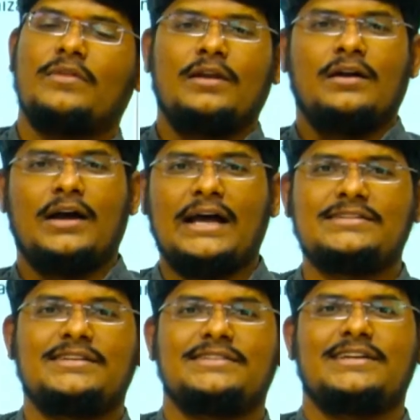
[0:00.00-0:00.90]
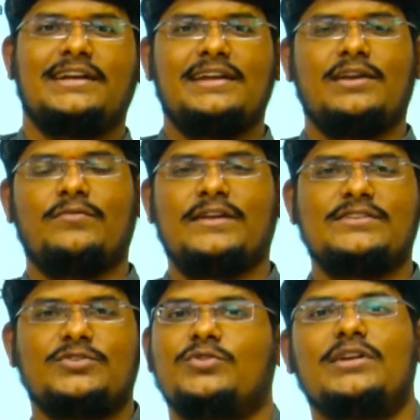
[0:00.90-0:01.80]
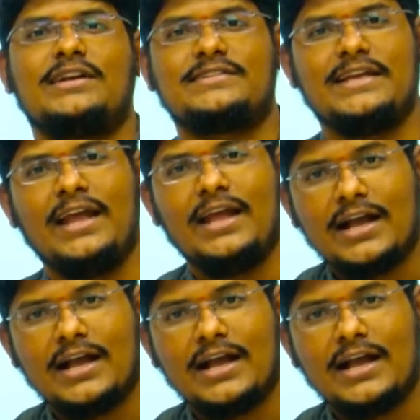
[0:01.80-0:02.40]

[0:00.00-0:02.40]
as it is getting influenced, you should not say